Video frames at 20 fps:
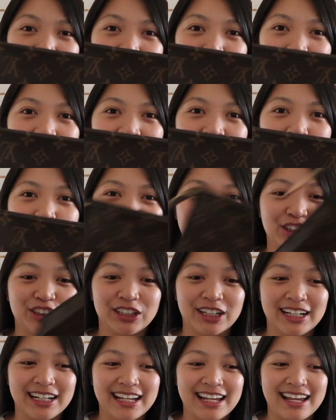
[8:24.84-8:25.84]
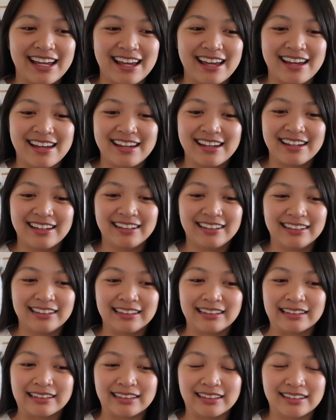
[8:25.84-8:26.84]
pouch,
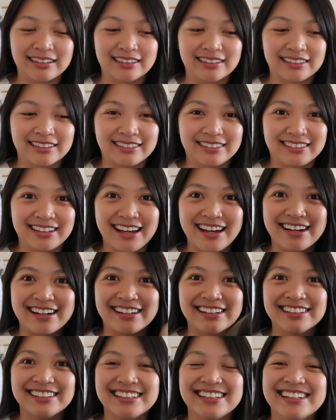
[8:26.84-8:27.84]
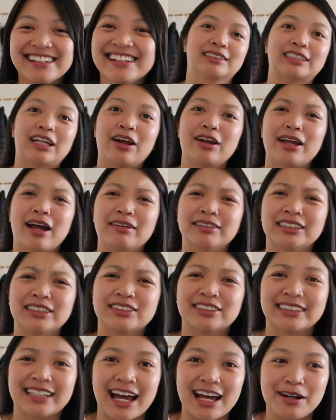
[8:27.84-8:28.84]
and yeah. Sorry, I was a
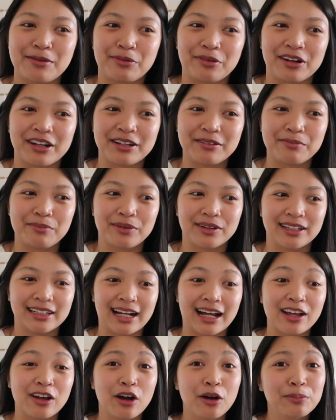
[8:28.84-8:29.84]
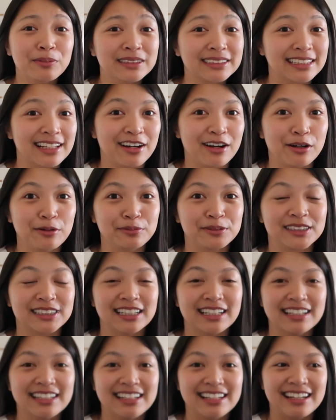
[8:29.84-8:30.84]
little scatterbrained, but I hope this helps
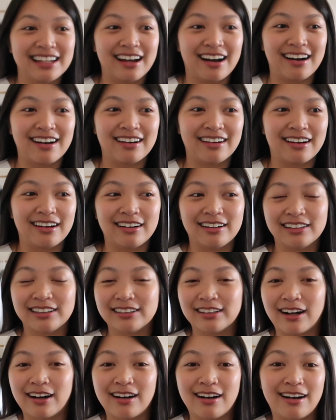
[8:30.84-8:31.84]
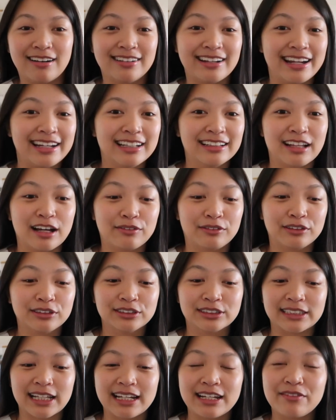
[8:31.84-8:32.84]
on any
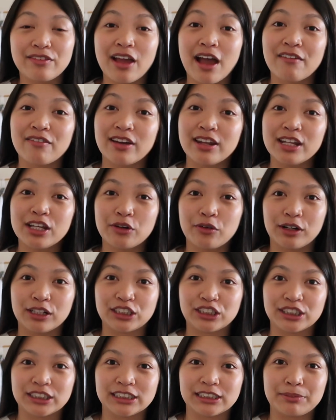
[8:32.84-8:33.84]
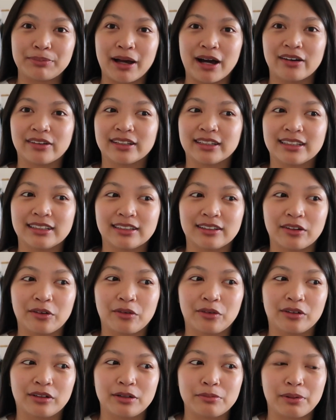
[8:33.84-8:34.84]
levels. And if you have any questions about it,
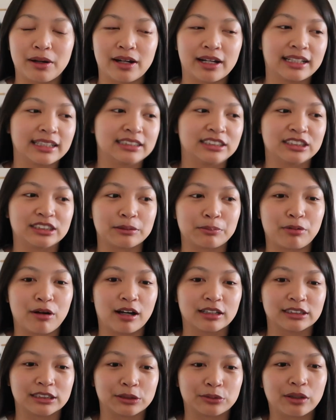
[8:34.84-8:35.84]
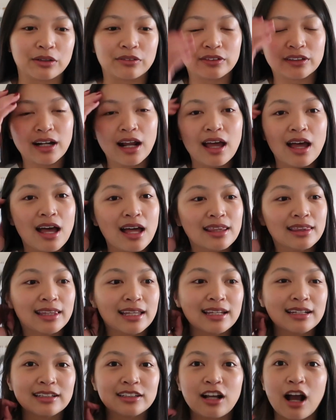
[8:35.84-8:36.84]
or about, I guess, just the process, whatever,
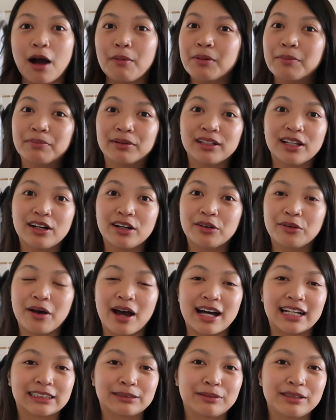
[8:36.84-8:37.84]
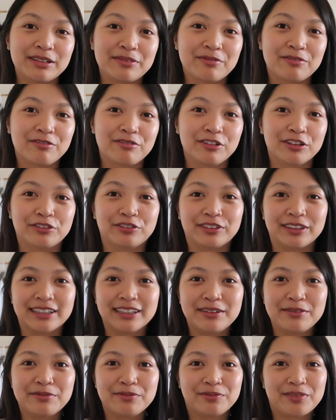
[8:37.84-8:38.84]
then comment below, ask me, feel
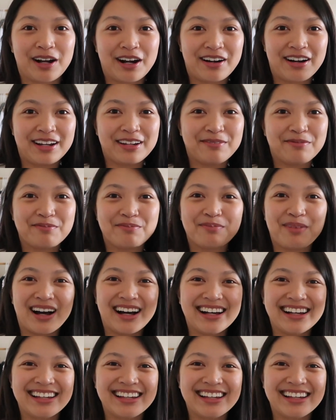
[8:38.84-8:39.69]
free. All right, bye.